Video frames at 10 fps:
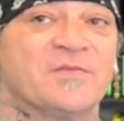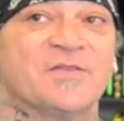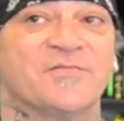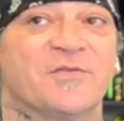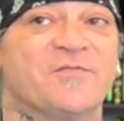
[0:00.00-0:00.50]

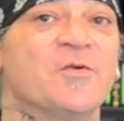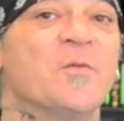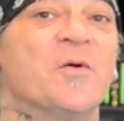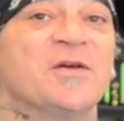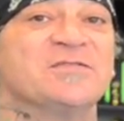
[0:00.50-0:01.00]
different fuel
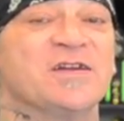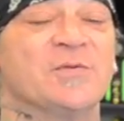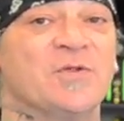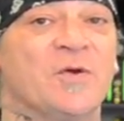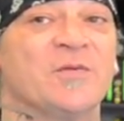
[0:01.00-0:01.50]
points that I
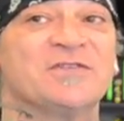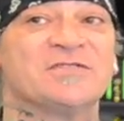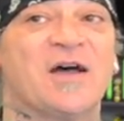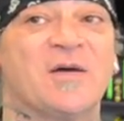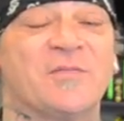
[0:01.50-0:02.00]
would normally
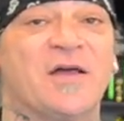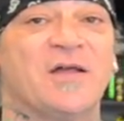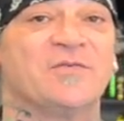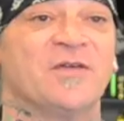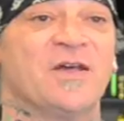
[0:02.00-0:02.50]
stop
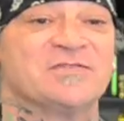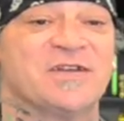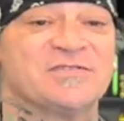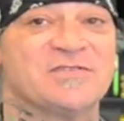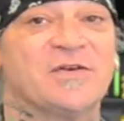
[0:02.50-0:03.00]
at, and realizing
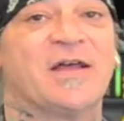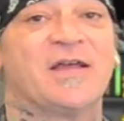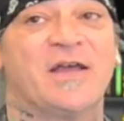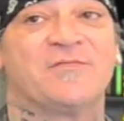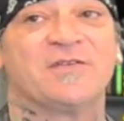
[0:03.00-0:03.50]
I still had
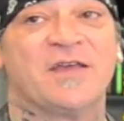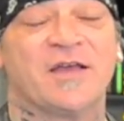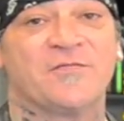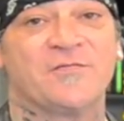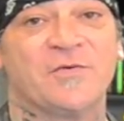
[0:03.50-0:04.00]
a half a
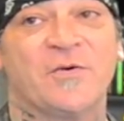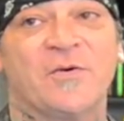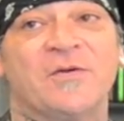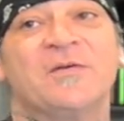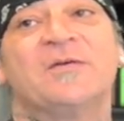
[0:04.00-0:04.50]
tank of fuel